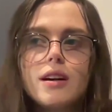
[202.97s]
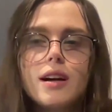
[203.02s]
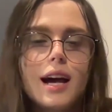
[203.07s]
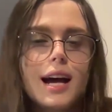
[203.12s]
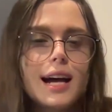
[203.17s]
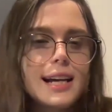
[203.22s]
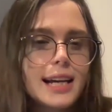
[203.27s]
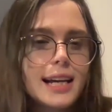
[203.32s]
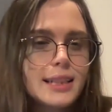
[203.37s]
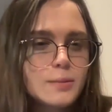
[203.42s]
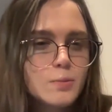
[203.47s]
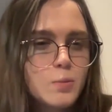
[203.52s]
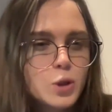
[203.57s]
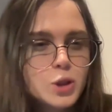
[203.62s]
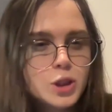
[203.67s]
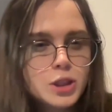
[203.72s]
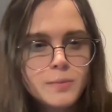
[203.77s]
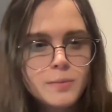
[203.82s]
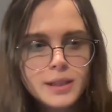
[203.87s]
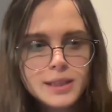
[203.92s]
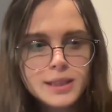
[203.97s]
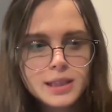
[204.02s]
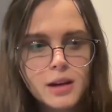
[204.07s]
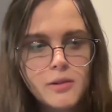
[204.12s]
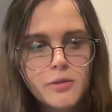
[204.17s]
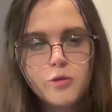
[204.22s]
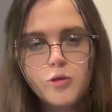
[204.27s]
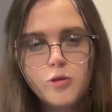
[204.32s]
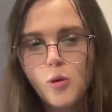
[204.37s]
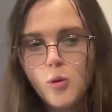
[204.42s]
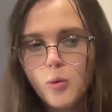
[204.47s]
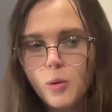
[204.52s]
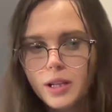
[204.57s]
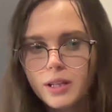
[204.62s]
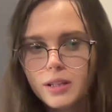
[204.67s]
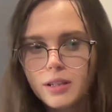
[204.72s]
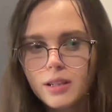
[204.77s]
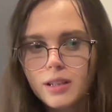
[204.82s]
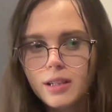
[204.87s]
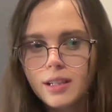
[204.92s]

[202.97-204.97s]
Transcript: I guess, pushing myself forward